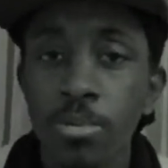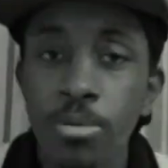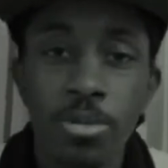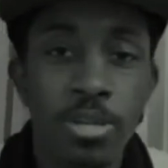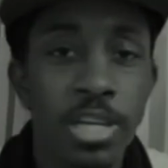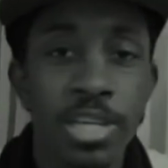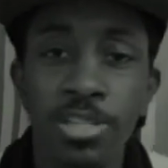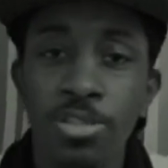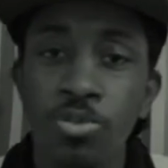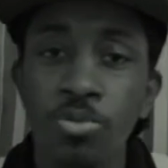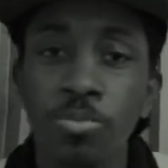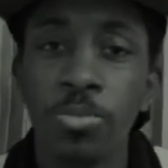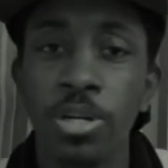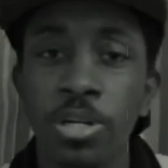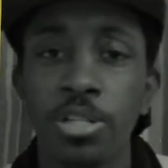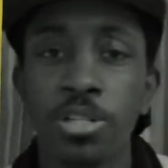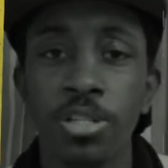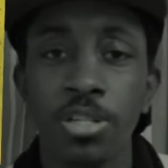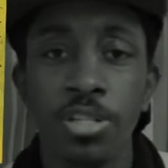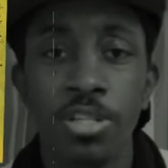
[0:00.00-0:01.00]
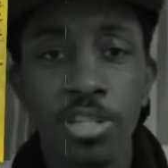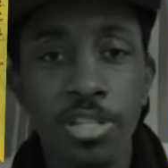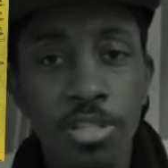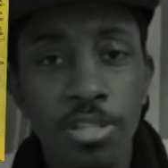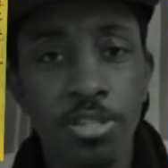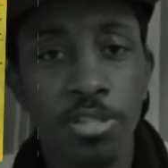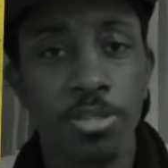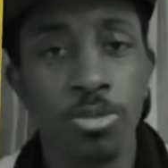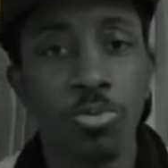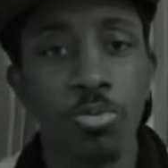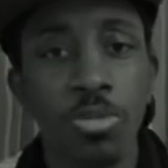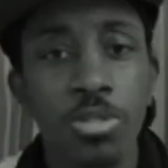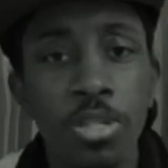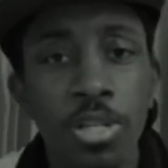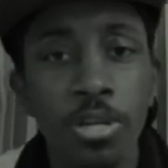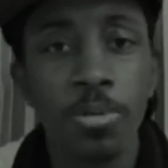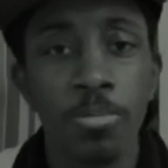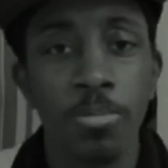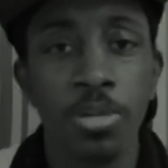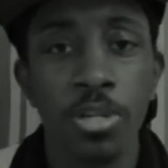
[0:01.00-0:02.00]
Nothing too much. Just a
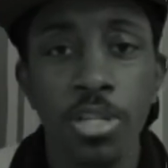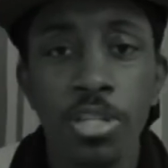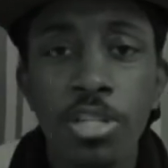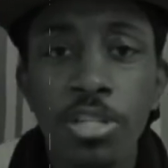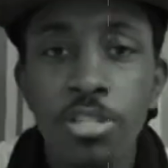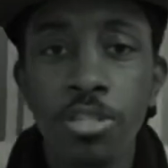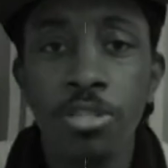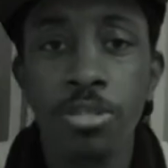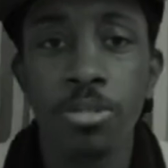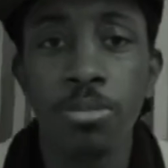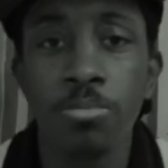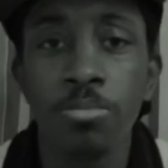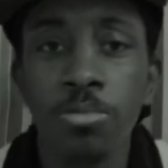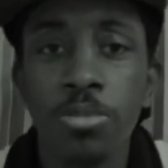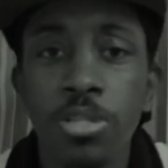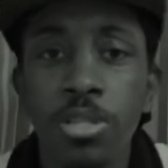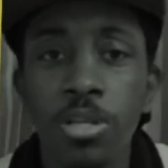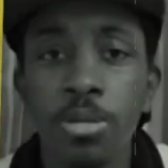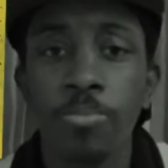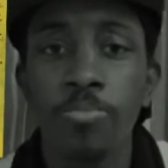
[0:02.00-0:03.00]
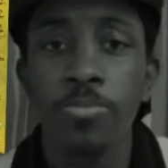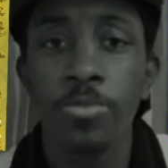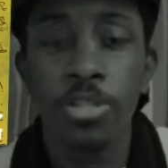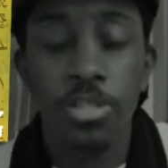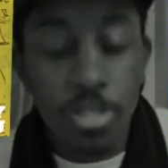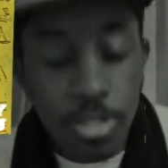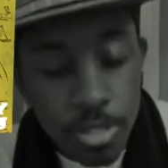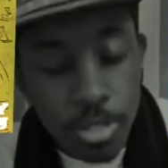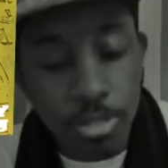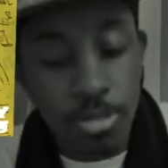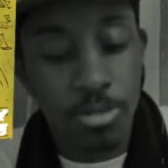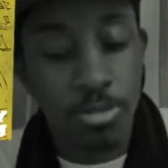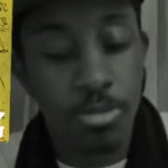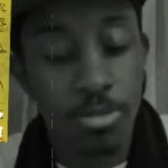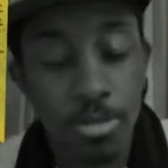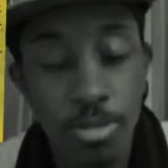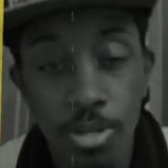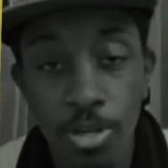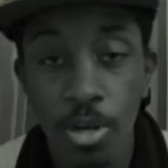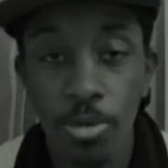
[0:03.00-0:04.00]
two-step. Just a two-step.
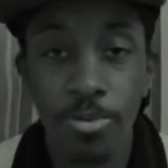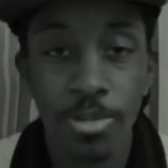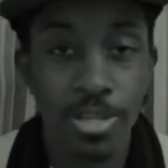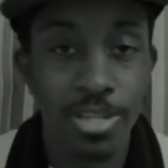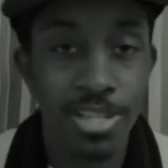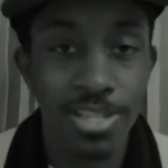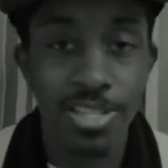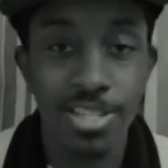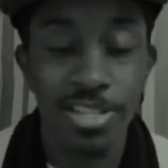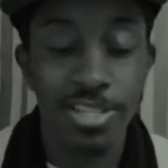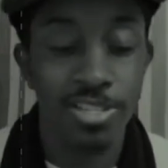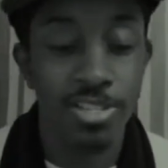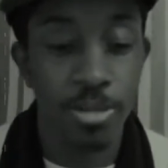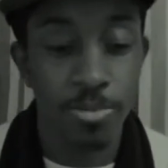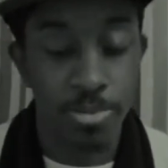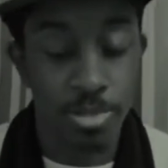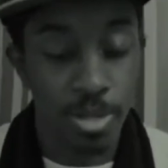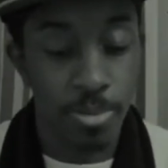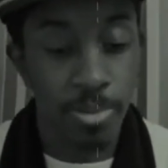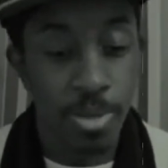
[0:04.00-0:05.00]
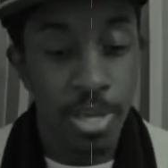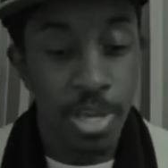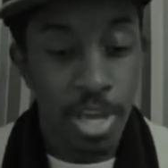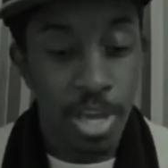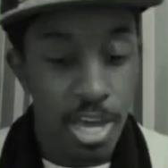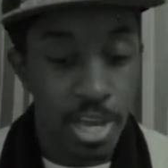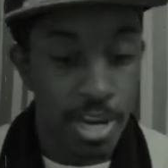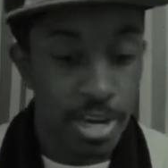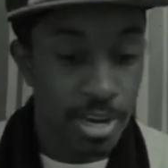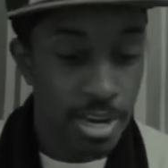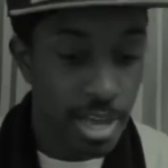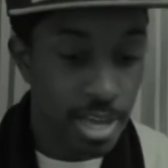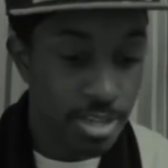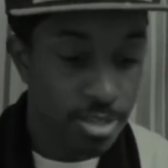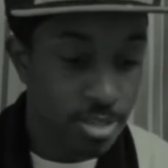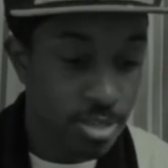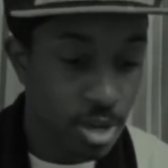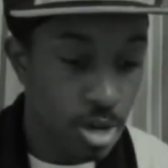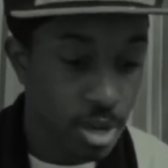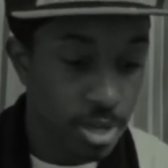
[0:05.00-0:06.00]
You know what I'm saying? That's a little something. And the
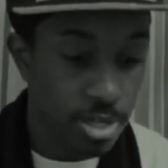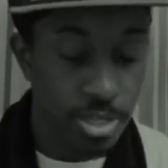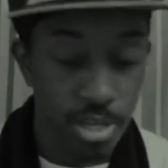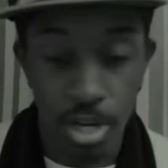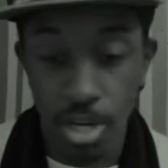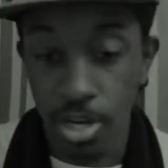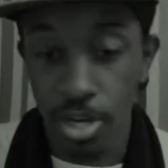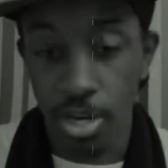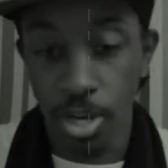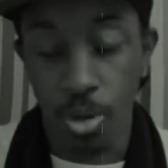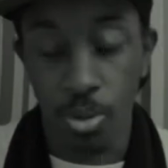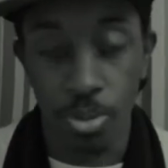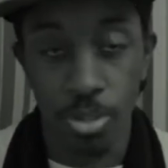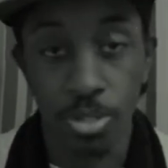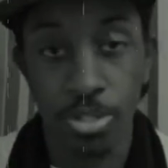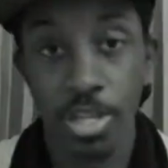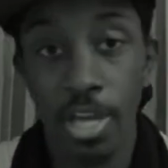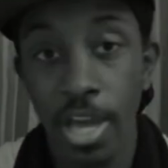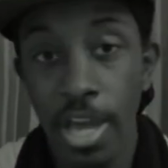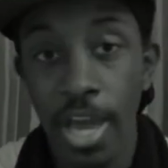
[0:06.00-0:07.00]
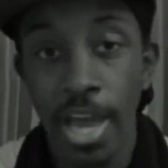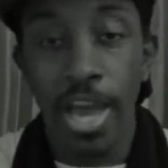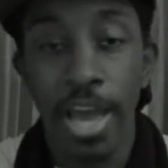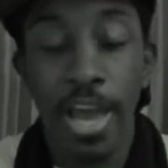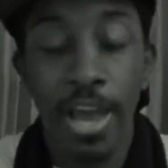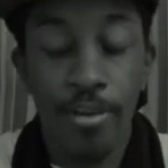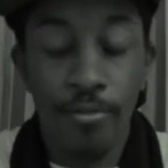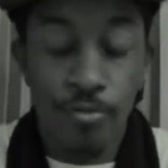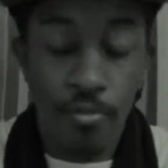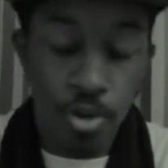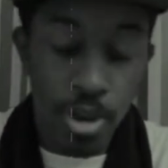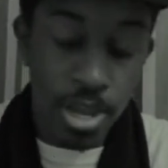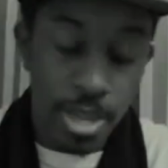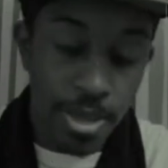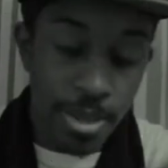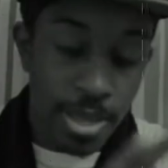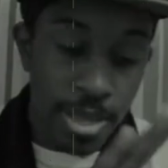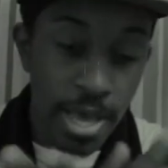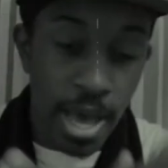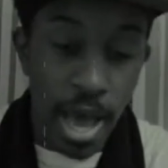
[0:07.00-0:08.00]
next song is Unnoticed. Every
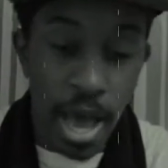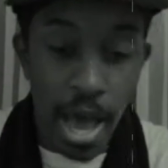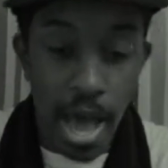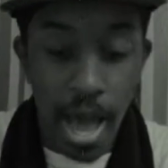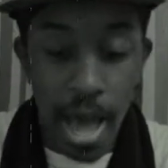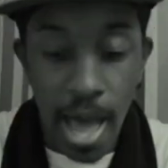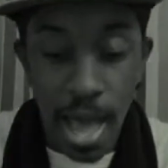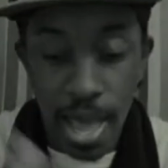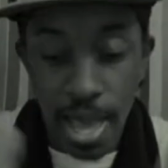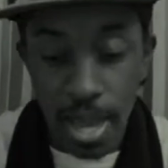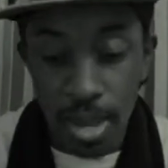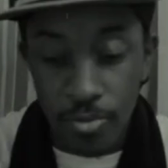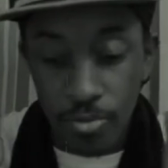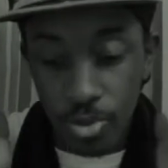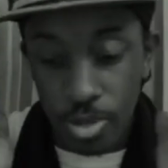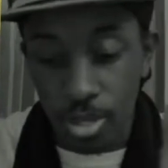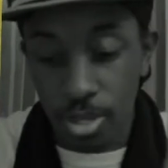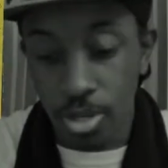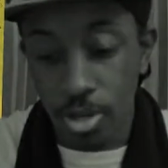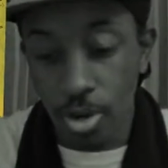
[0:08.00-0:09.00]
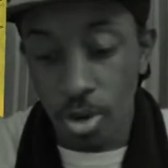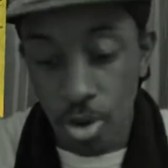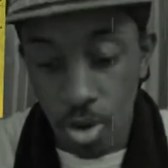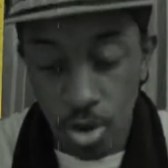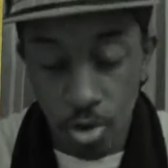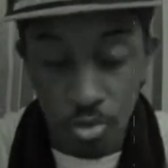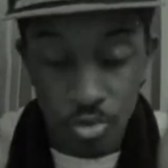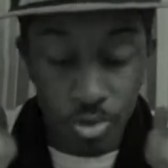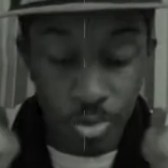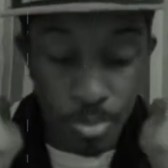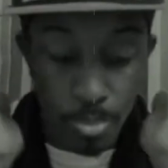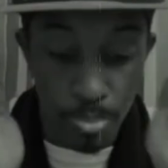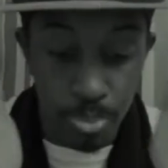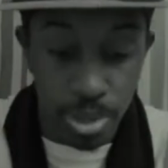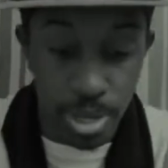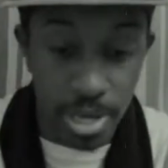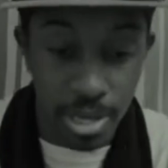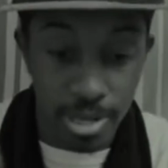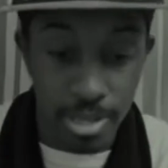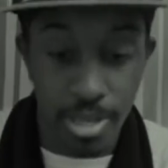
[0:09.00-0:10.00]
guy, every girl's
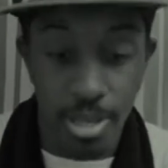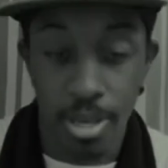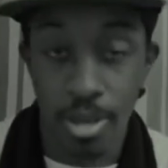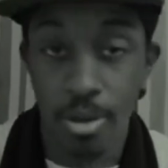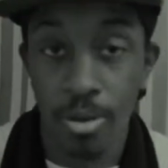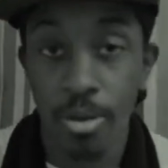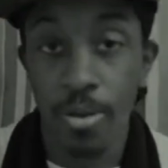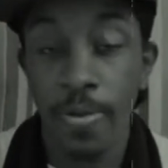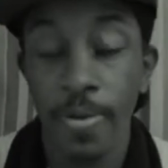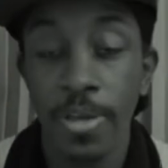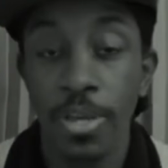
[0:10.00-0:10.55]
been there.